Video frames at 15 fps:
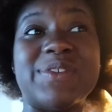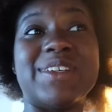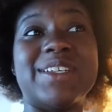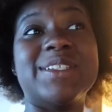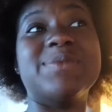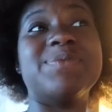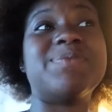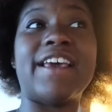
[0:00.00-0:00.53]

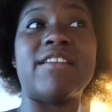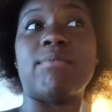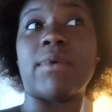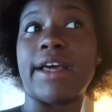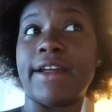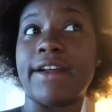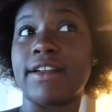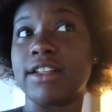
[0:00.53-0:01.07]
fun. And
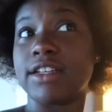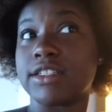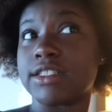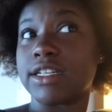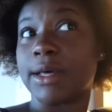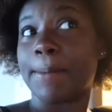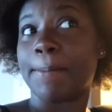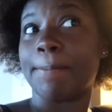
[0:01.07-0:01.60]
my hair looks
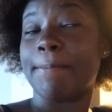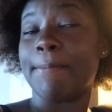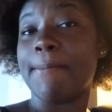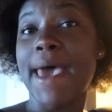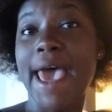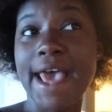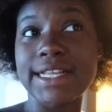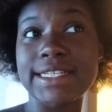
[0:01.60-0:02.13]
a
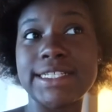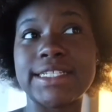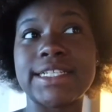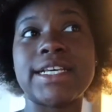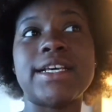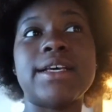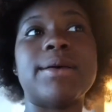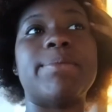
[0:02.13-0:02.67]
mess,
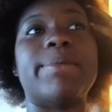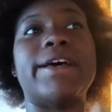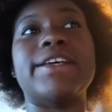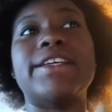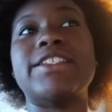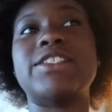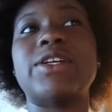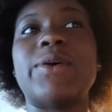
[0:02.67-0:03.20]

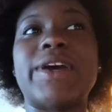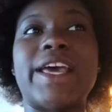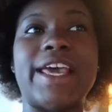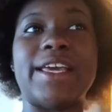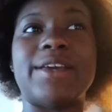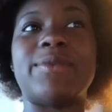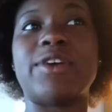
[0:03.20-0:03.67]
but it's okay.